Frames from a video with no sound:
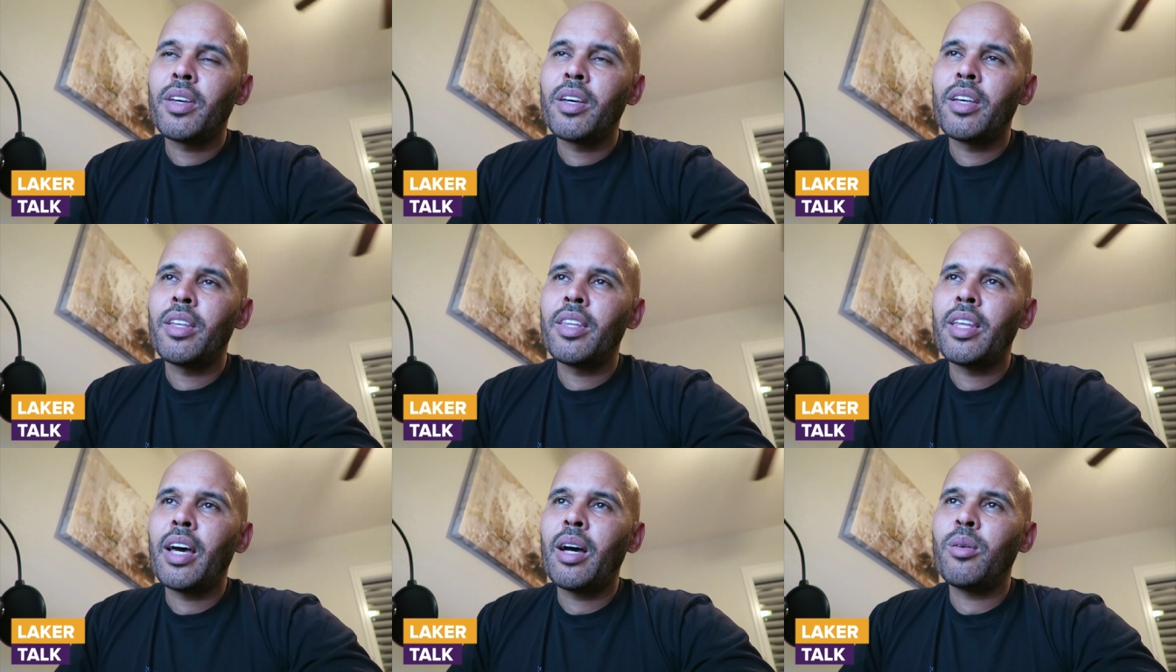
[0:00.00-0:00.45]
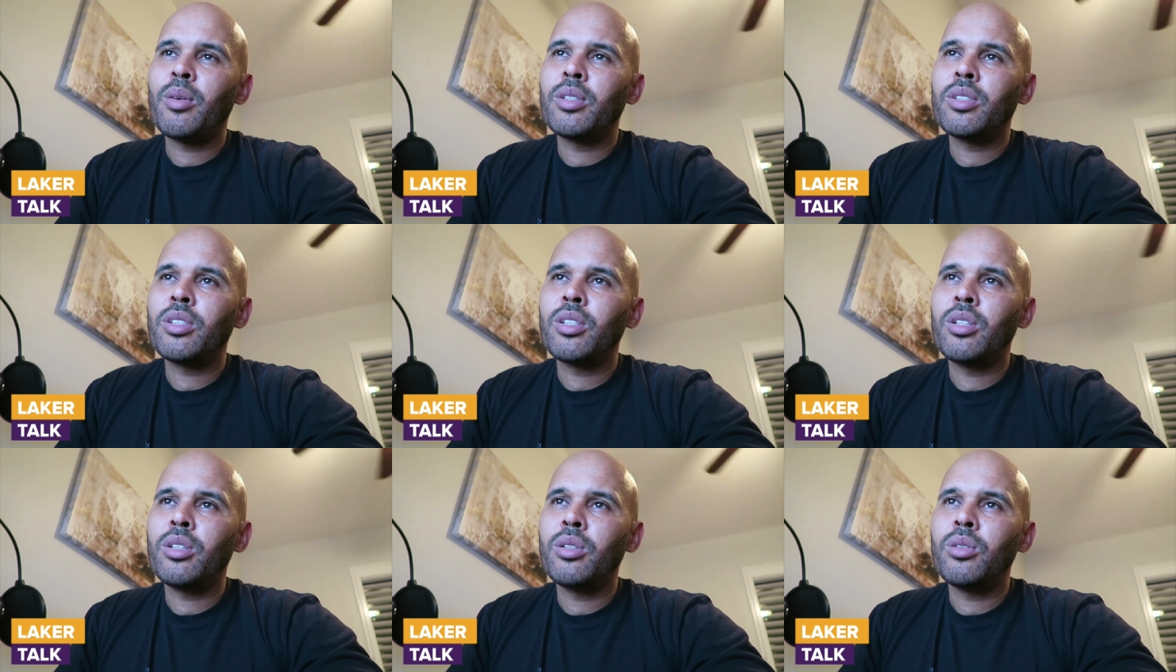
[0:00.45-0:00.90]
And that
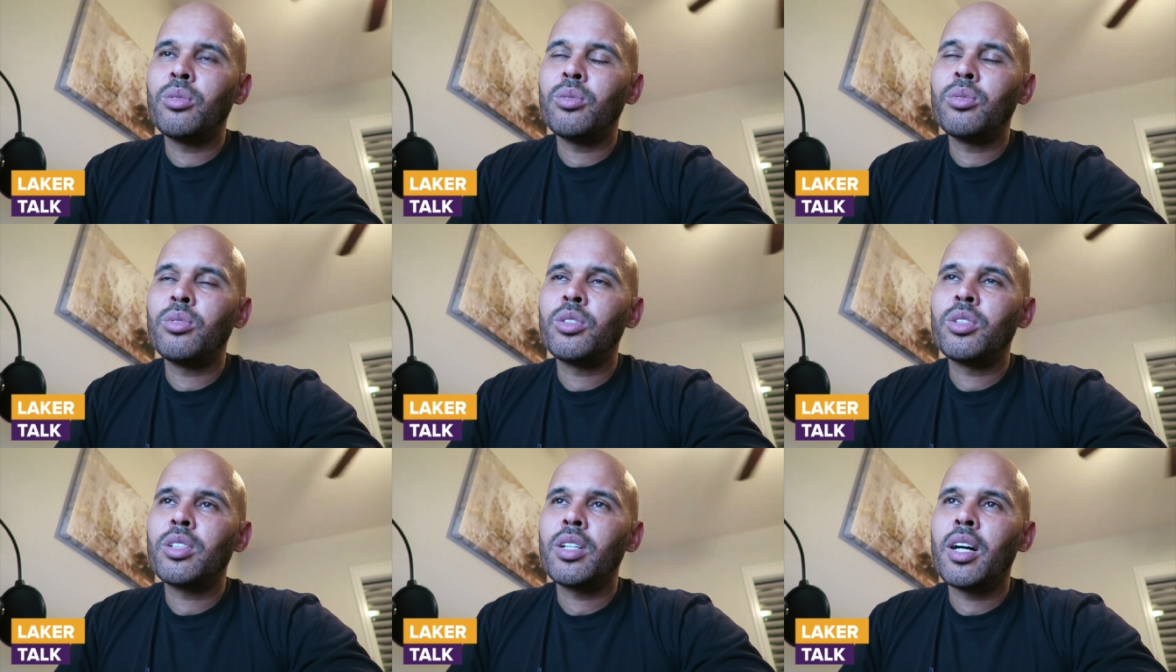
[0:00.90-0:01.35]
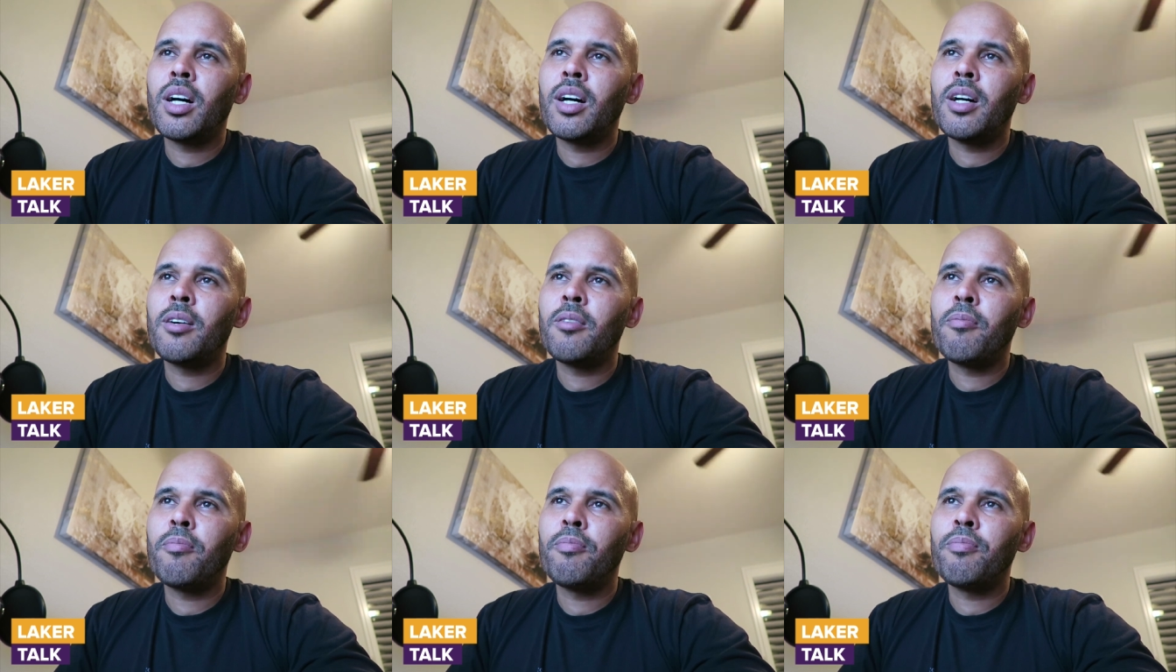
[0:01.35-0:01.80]
was huge.
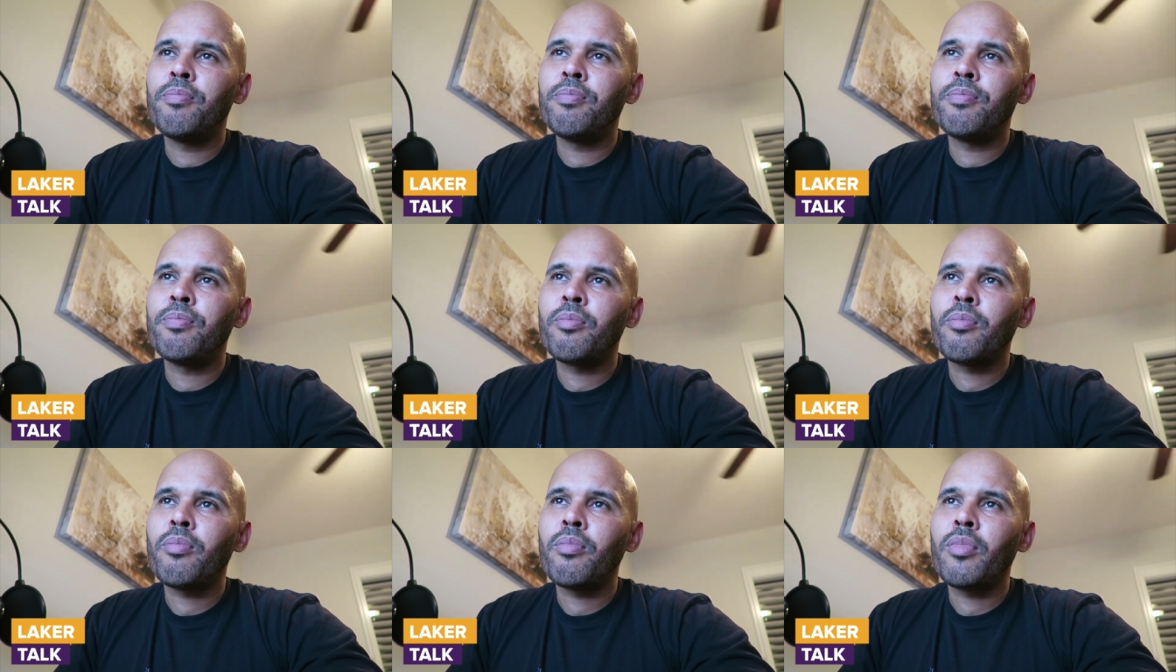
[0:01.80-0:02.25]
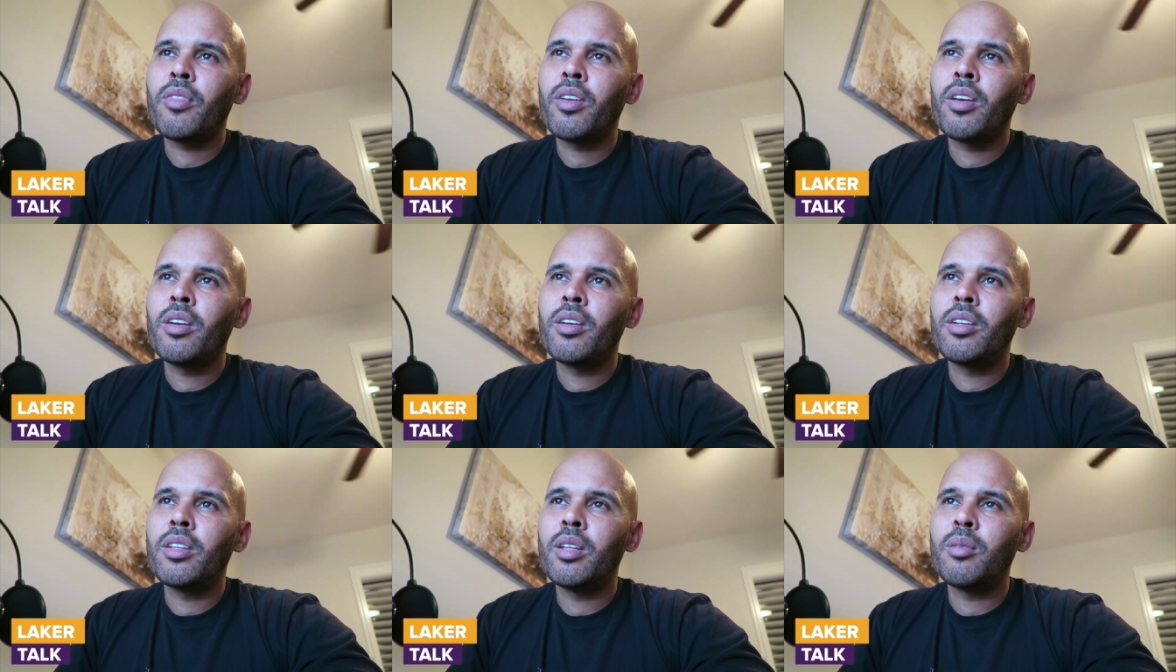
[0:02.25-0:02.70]
Um,
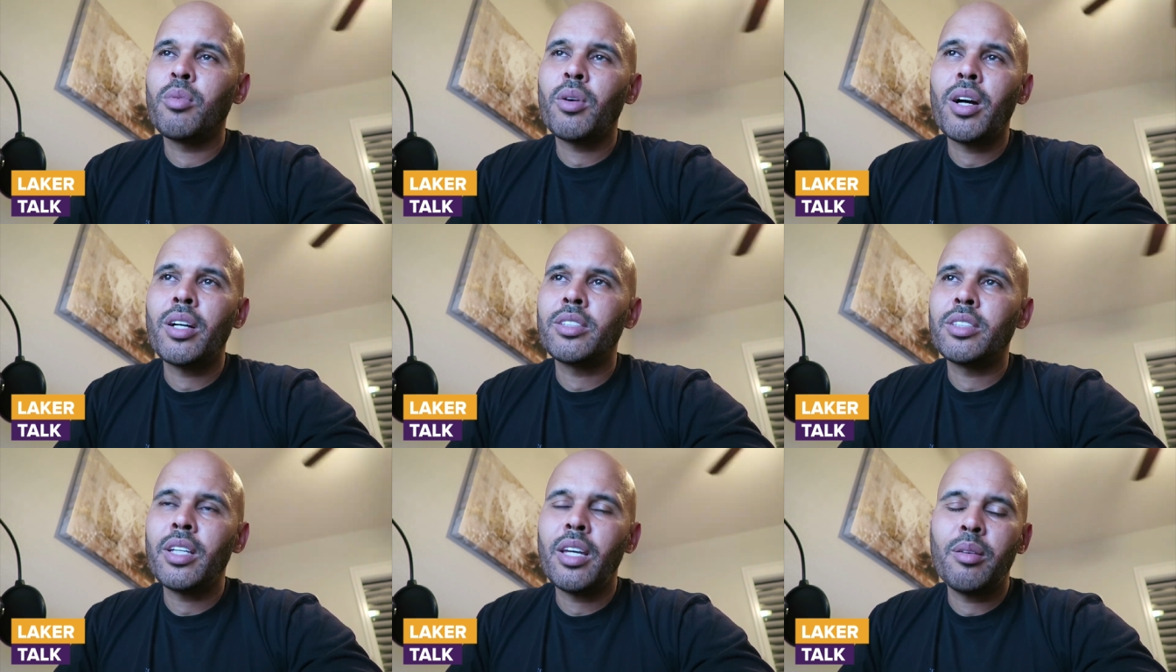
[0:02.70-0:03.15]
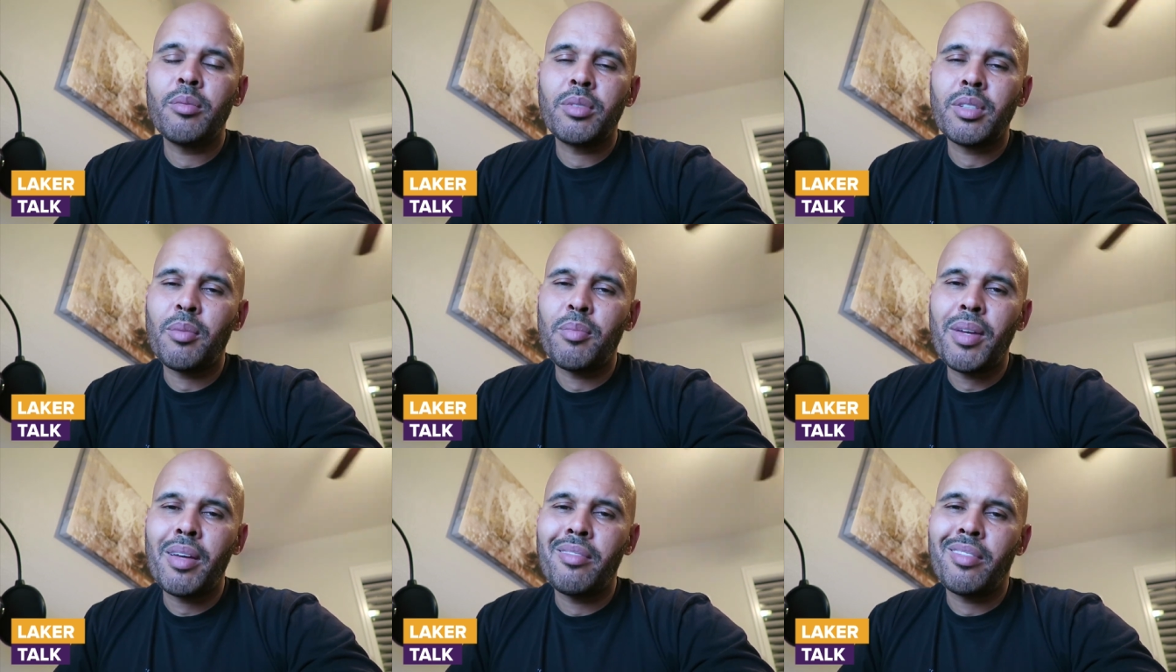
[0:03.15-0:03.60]
LeBron James.
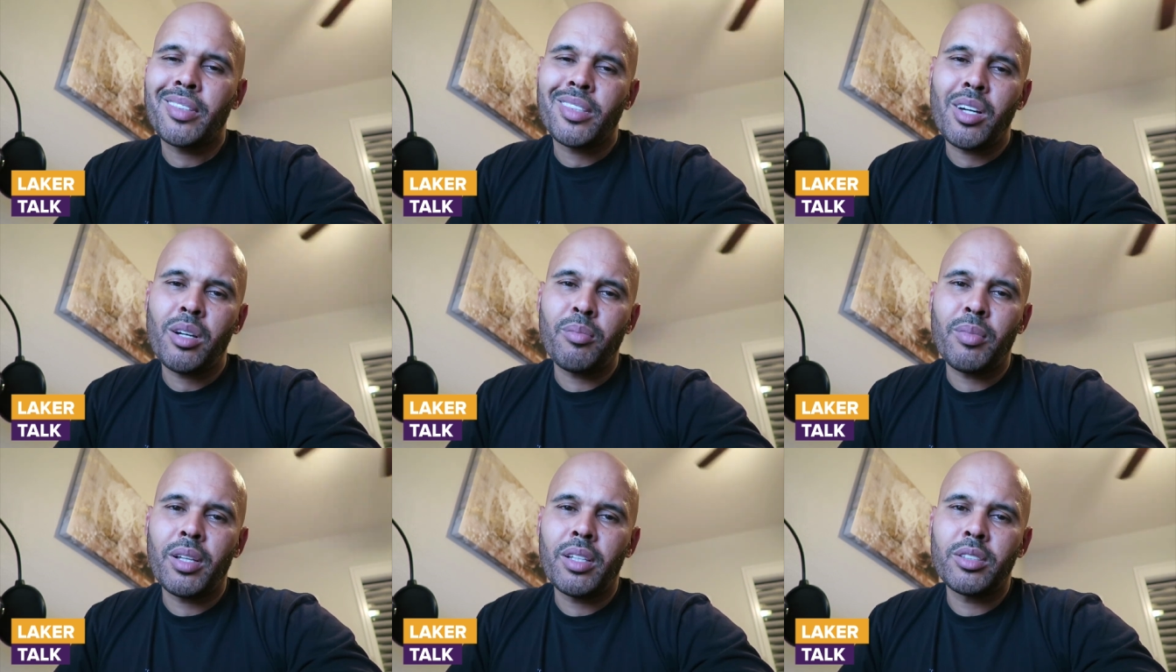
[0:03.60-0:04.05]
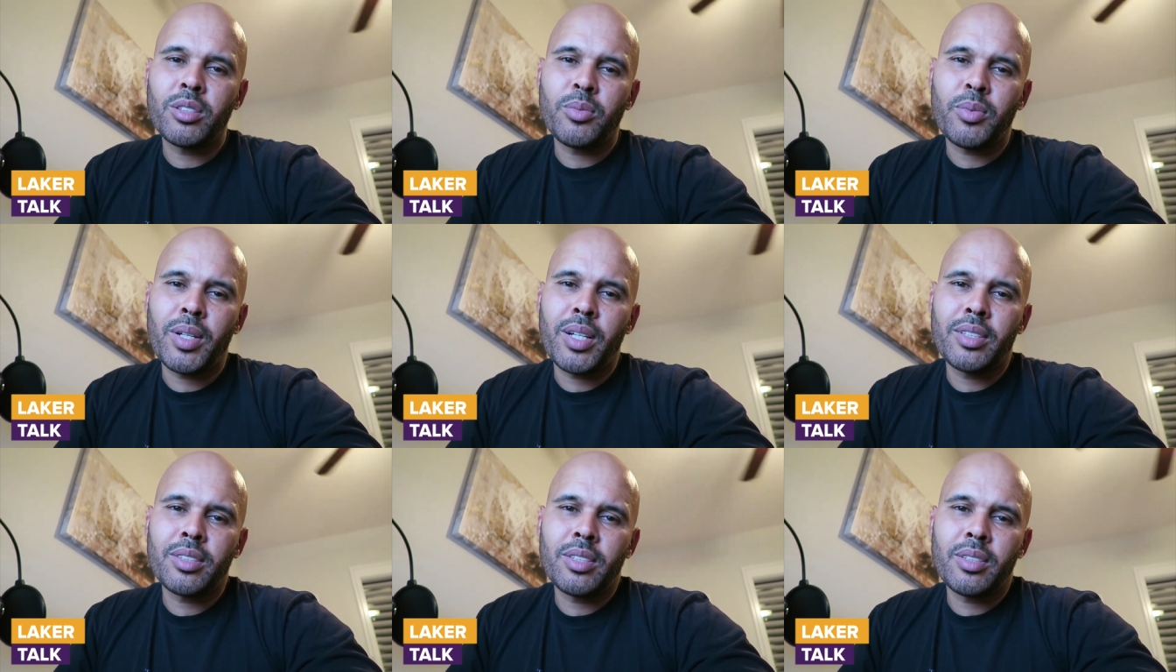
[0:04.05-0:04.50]
I'm not even talking about
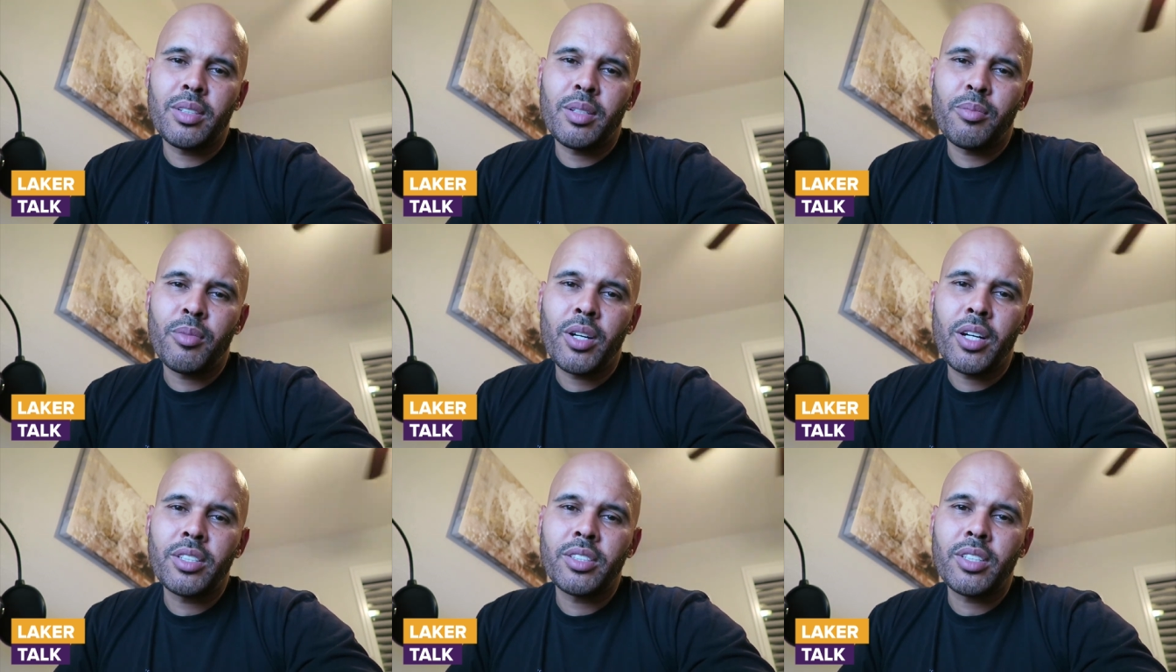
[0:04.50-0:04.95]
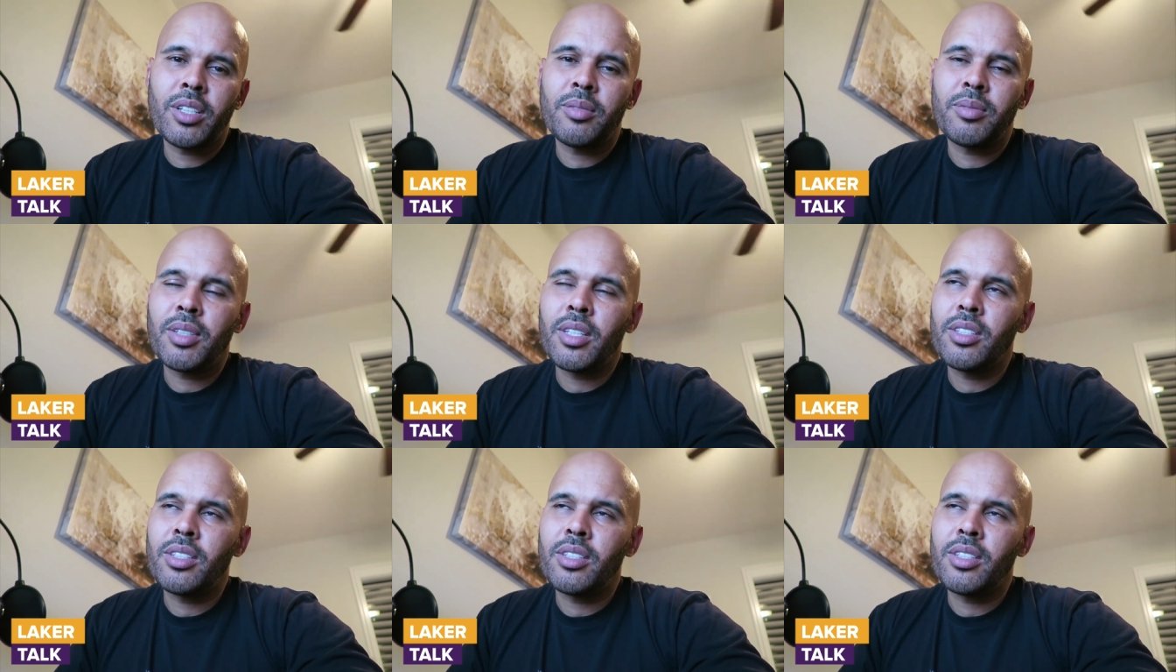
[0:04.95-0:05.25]
LeBron. LeBron James.